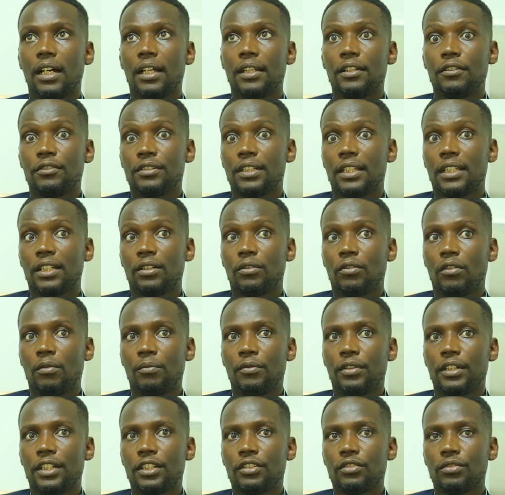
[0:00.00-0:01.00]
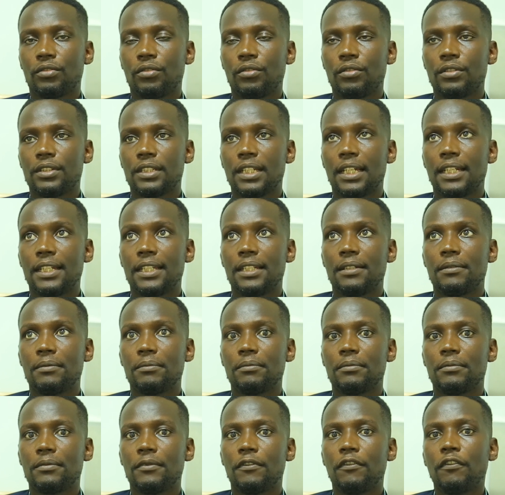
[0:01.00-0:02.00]
Those are the commonest cause, and
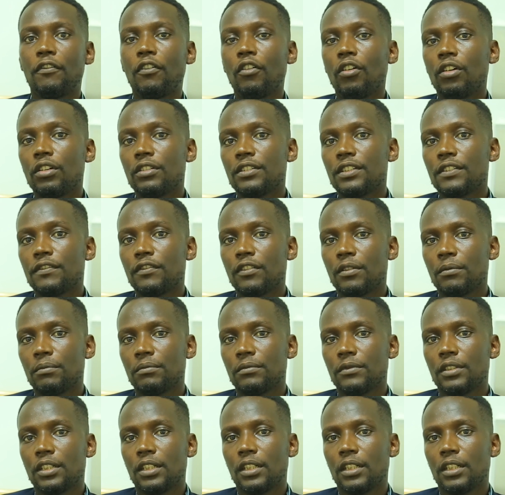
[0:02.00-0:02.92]
then falls from